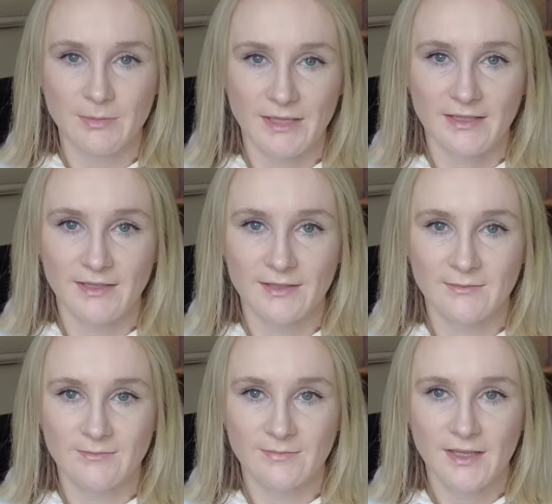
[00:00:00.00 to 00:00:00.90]
pink
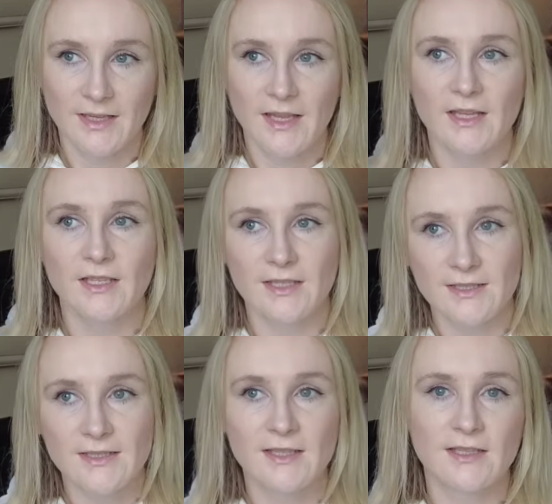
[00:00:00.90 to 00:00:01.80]
and you can
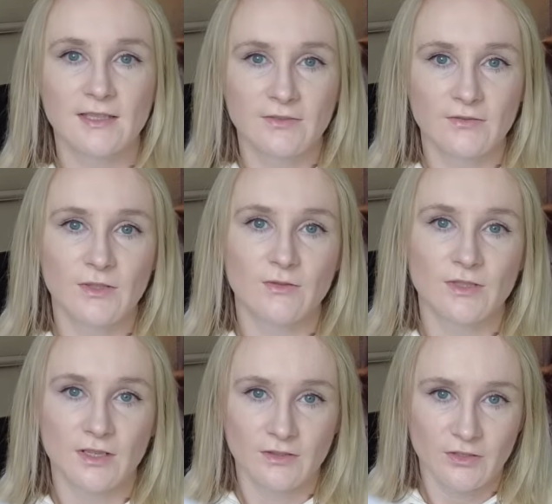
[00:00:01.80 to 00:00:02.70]
see that you've used
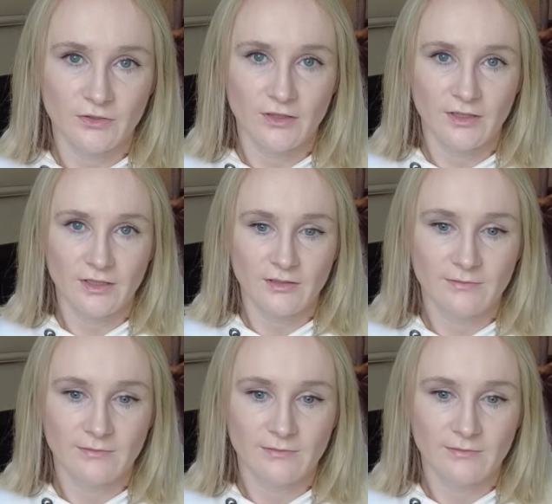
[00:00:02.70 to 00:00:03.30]
it on your toilet.